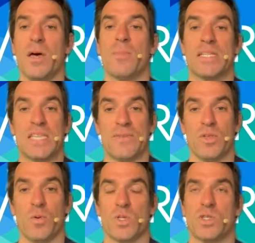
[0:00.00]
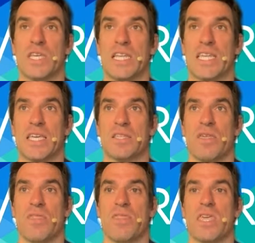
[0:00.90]
But I definitely want you getting in
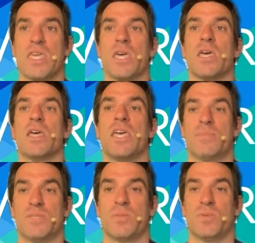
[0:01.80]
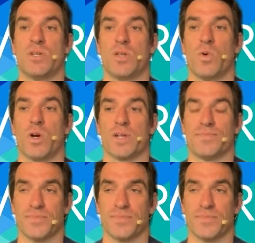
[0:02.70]
the hip stability work.